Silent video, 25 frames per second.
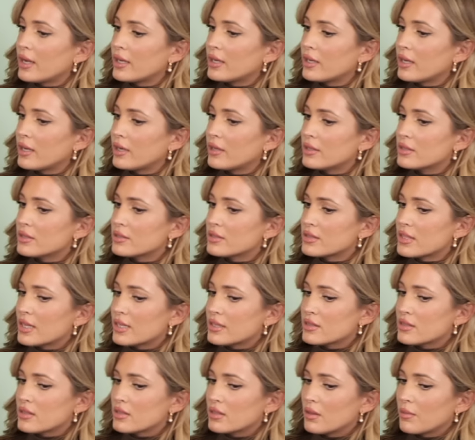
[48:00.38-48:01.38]
and, and it
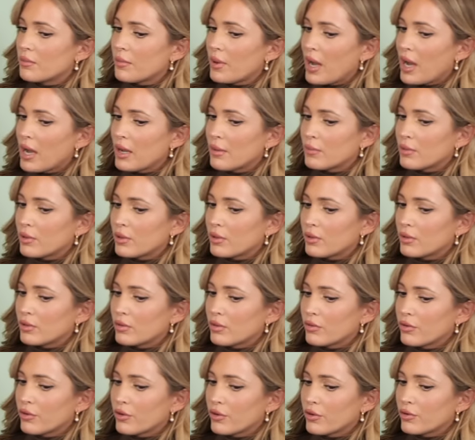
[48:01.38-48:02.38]
says in the
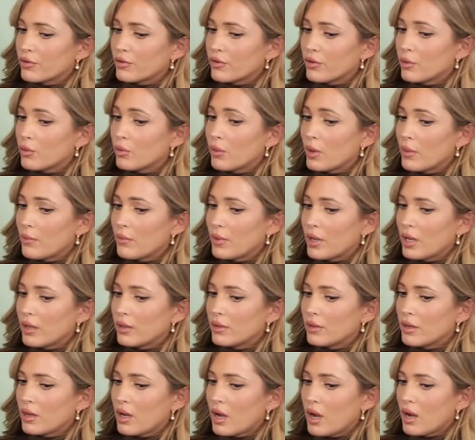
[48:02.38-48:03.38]
Bible for for
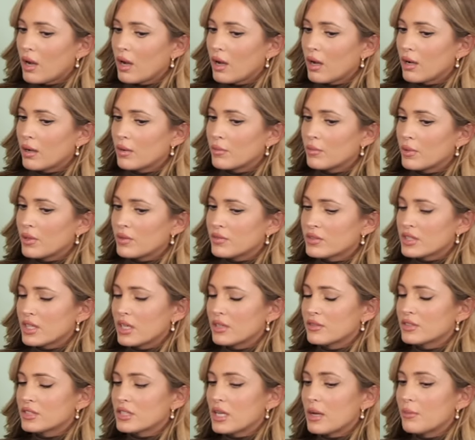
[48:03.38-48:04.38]
women, um, if
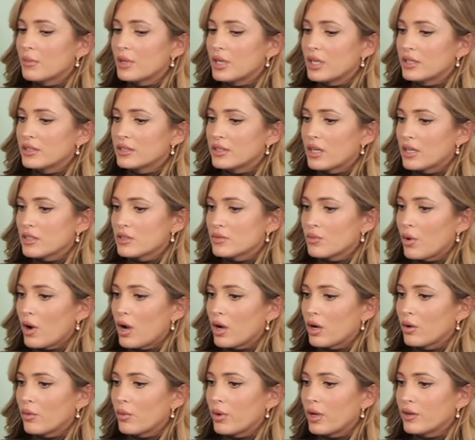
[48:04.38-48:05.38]
if somebody does
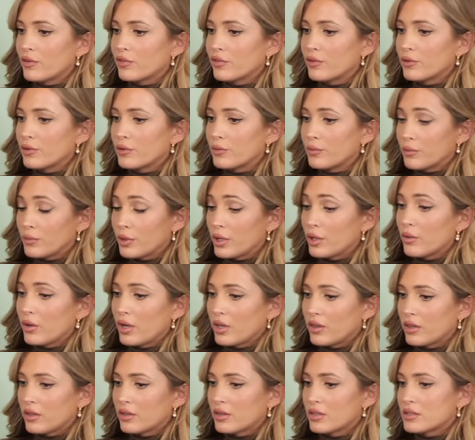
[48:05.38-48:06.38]
walk away from you,
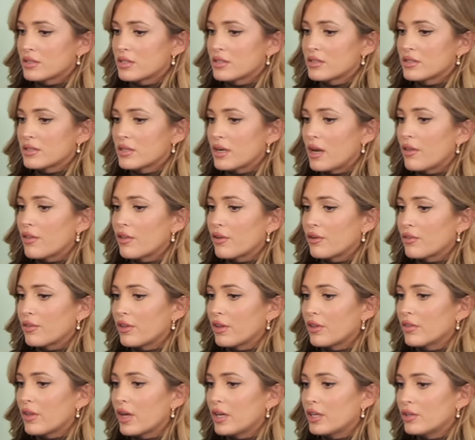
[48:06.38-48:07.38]
I think this is another
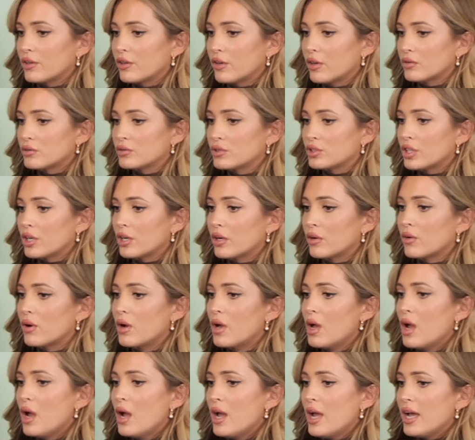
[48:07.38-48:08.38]
thing that you don't do,
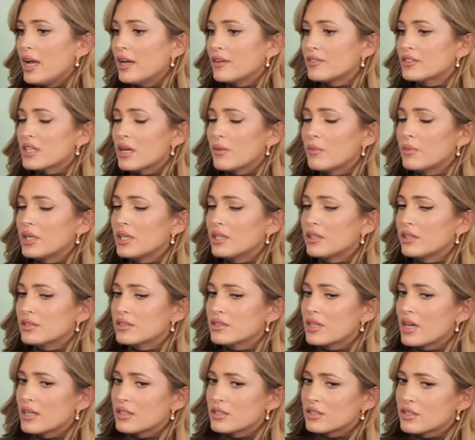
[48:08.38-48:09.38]
if somebody
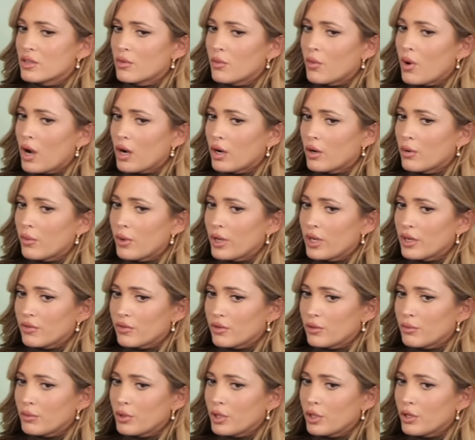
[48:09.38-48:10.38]
decides to walk away
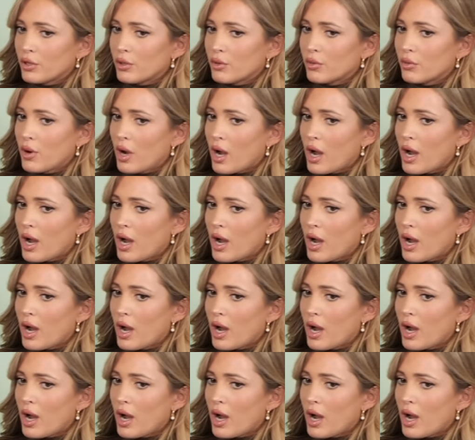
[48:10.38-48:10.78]
from you,